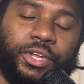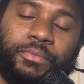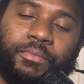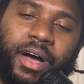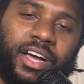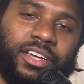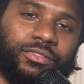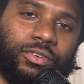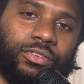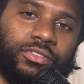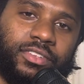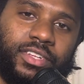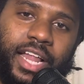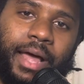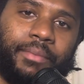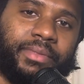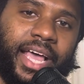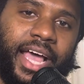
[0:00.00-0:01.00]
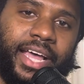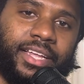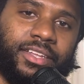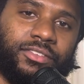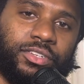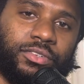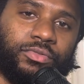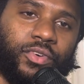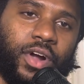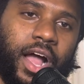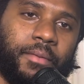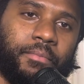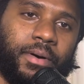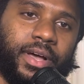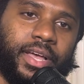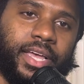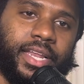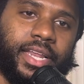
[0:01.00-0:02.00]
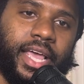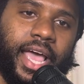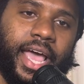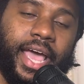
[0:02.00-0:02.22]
you might as well slap that subscribe button.